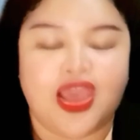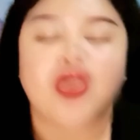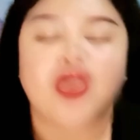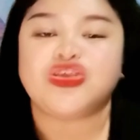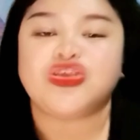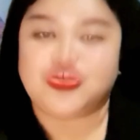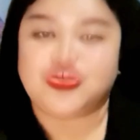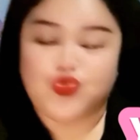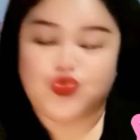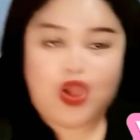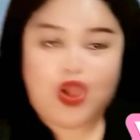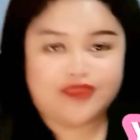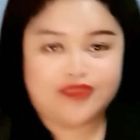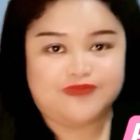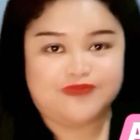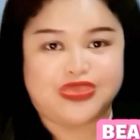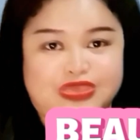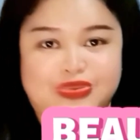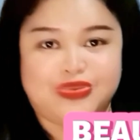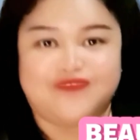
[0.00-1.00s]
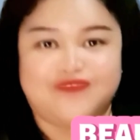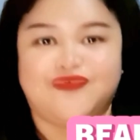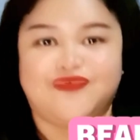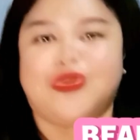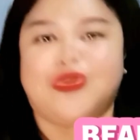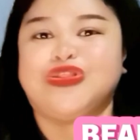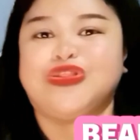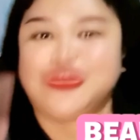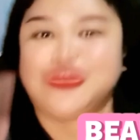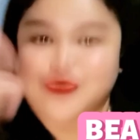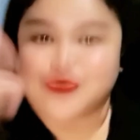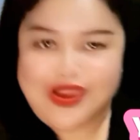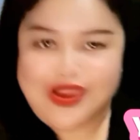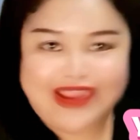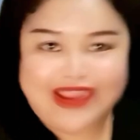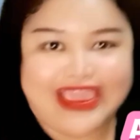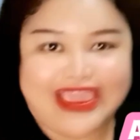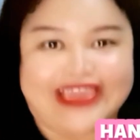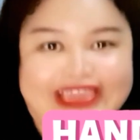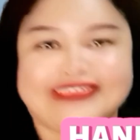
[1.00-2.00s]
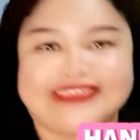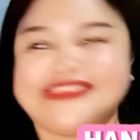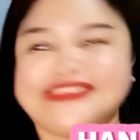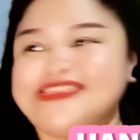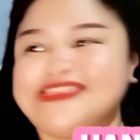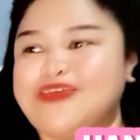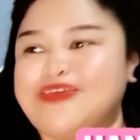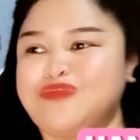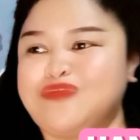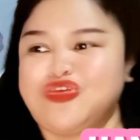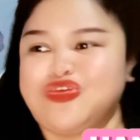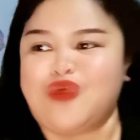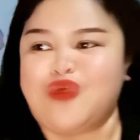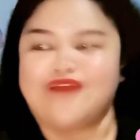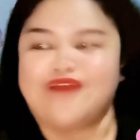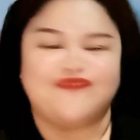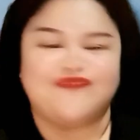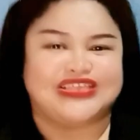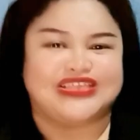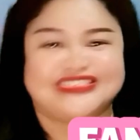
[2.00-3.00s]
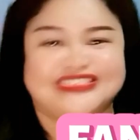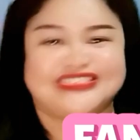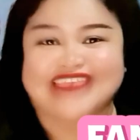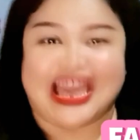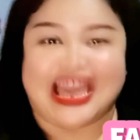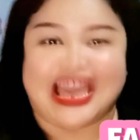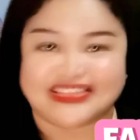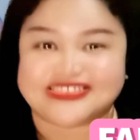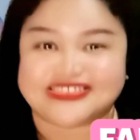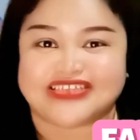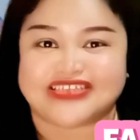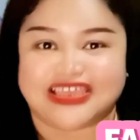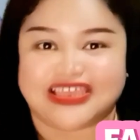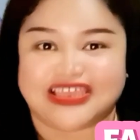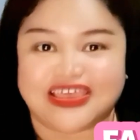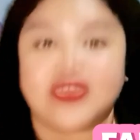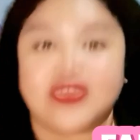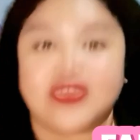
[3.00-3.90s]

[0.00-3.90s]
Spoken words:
You are beautiful, you are handsome, you are fantastic.